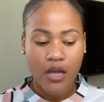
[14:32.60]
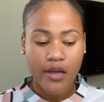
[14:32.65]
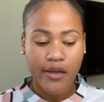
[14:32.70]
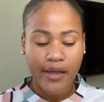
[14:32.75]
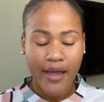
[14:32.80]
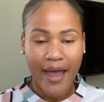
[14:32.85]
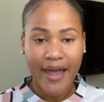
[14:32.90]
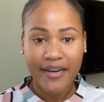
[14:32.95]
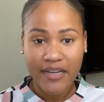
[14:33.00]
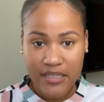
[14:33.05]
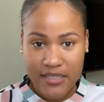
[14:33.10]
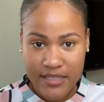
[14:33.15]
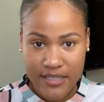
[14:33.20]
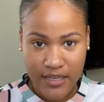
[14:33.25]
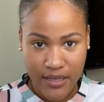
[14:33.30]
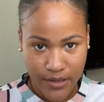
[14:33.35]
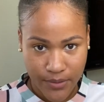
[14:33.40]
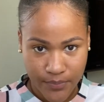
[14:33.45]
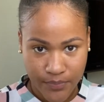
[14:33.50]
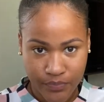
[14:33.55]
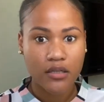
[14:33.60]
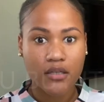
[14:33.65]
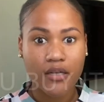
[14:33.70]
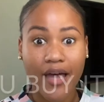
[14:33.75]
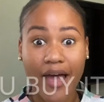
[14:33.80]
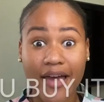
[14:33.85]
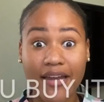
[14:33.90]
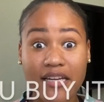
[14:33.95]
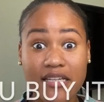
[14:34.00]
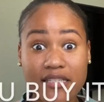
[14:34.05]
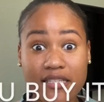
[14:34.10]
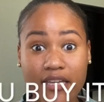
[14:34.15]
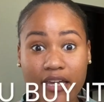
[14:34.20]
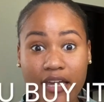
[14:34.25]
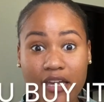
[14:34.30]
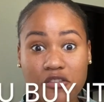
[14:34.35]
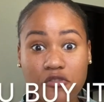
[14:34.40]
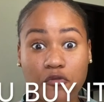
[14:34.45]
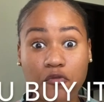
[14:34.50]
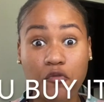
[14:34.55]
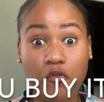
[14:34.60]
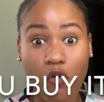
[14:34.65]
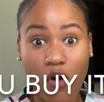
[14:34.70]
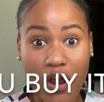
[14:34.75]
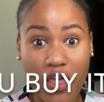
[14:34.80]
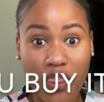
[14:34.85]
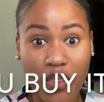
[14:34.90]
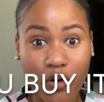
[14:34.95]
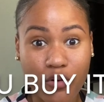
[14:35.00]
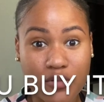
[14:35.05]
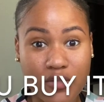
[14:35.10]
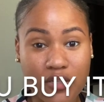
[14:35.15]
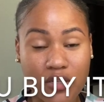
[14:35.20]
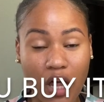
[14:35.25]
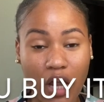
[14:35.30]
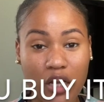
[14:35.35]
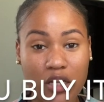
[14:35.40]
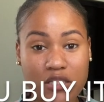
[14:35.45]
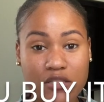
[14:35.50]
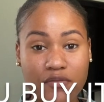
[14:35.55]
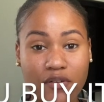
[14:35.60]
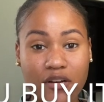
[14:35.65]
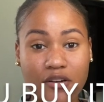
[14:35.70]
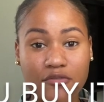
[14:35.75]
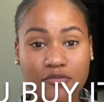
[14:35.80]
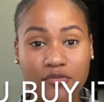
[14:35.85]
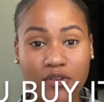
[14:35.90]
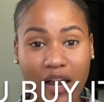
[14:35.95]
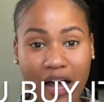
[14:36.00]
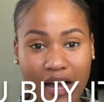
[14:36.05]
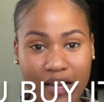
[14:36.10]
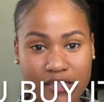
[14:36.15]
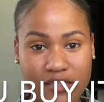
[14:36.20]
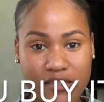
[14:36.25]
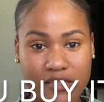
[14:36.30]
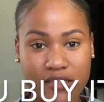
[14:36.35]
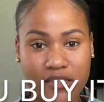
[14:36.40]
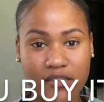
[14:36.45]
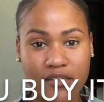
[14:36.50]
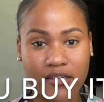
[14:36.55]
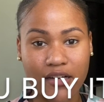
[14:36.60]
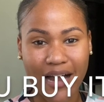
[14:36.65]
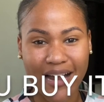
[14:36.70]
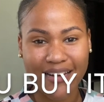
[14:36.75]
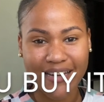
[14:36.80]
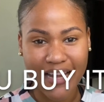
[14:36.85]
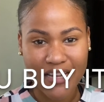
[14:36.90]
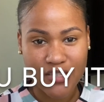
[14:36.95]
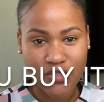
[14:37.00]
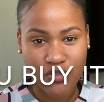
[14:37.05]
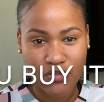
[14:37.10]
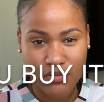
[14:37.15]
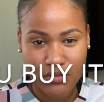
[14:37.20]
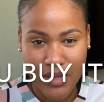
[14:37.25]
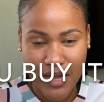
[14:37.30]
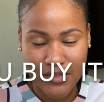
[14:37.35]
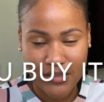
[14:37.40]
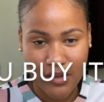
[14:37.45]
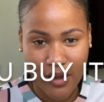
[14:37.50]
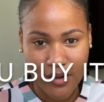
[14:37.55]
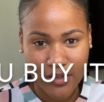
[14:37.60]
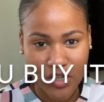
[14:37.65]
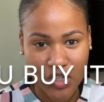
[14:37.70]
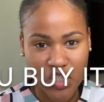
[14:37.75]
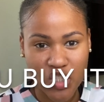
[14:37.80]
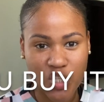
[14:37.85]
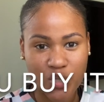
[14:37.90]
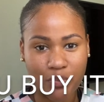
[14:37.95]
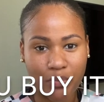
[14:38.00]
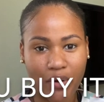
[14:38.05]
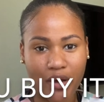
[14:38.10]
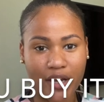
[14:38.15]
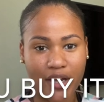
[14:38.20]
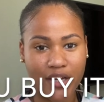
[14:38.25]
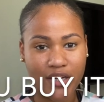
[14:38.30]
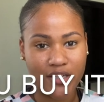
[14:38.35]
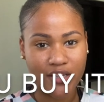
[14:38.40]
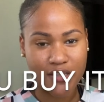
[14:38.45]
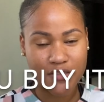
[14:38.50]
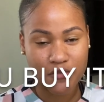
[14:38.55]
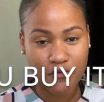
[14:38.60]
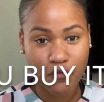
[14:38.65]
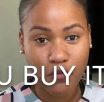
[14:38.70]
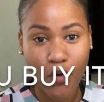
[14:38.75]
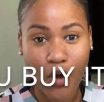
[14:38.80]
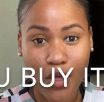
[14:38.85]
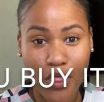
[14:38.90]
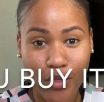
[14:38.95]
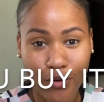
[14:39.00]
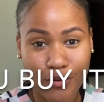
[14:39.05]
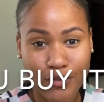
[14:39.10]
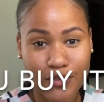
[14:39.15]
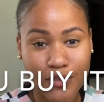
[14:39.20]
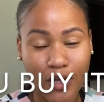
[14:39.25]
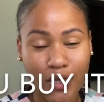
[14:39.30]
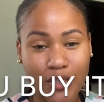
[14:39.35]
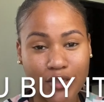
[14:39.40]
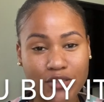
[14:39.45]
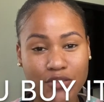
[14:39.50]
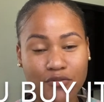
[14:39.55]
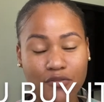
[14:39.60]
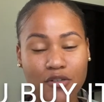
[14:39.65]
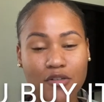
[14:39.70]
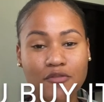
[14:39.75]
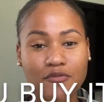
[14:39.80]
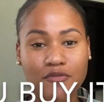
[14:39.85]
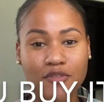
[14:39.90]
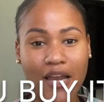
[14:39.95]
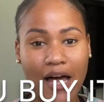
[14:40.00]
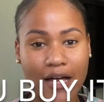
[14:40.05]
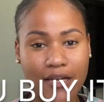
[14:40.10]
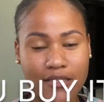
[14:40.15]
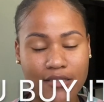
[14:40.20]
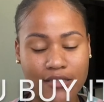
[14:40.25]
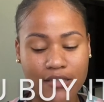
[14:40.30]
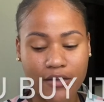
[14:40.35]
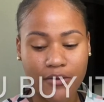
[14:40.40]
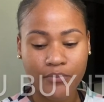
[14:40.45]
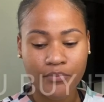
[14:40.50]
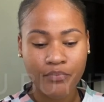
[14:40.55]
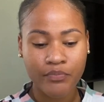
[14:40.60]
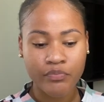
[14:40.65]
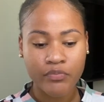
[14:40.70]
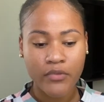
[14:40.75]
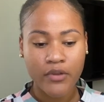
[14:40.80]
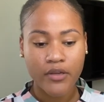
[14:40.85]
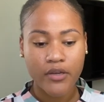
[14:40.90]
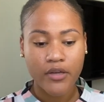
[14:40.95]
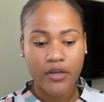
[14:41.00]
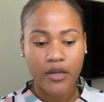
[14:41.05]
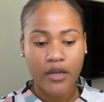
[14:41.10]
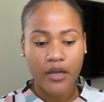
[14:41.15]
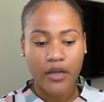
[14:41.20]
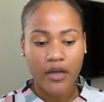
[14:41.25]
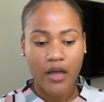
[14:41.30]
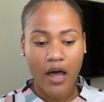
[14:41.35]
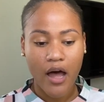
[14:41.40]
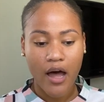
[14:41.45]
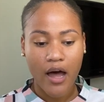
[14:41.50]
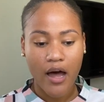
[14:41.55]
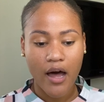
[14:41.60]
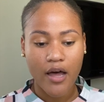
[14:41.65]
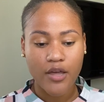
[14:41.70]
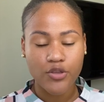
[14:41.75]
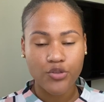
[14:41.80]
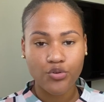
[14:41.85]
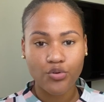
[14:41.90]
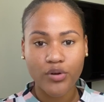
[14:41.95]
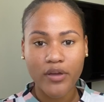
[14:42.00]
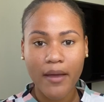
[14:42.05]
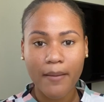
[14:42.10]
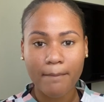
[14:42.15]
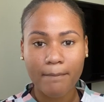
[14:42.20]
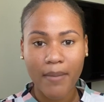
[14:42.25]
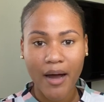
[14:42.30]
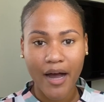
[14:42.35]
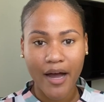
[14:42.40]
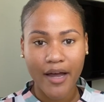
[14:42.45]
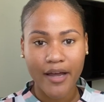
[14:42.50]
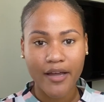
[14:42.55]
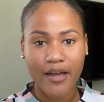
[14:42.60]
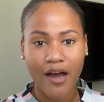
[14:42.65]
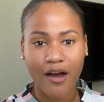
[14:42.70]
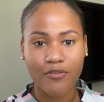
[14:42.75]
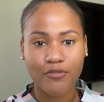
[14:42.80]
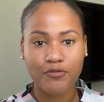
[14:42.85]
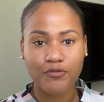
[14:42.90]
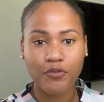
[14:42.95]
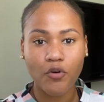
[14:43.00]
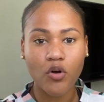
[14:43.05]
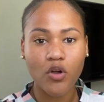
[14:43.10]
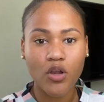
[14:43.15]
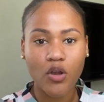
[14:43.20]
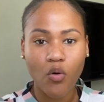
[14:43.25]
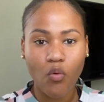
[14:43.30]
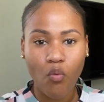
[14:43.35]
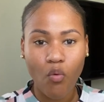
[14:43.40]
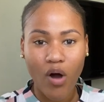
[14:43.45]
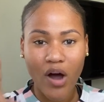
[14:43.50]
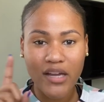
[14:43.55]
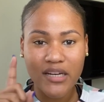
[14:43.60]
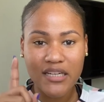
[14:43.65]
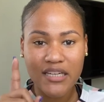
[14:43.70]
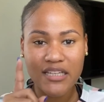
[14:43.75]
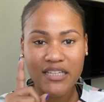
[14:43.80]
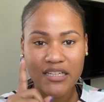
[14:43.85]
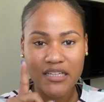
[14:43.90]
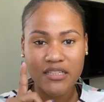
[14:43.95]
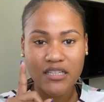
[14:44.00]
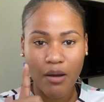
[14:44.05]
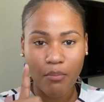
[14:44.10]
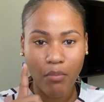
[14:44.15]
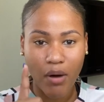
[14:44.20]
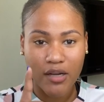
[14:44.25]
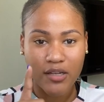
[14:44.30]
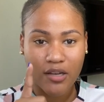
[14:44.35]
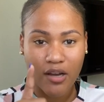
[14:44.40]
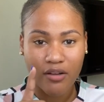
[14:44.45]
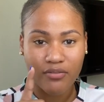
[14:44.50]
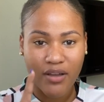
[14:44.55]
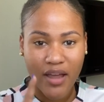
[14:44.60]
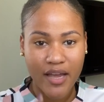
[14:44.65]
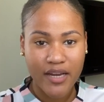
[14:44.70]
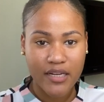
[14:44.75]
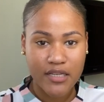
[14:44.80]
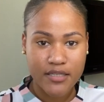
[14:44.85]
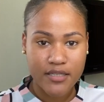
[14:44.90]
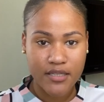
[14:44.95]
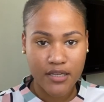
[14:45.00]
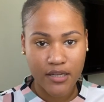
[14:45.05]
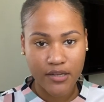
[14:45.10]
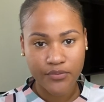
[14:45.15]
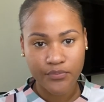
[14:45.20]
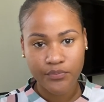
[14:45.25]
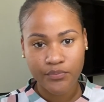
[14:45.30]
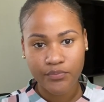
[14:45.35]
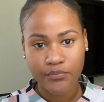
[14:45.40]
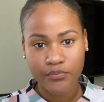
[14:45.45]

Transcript: Hennessy is $4,000 for the flask, and that's on the cheaper end. It's $4,000 for the flask. You can buy a full 1 liter bottle of Hennessy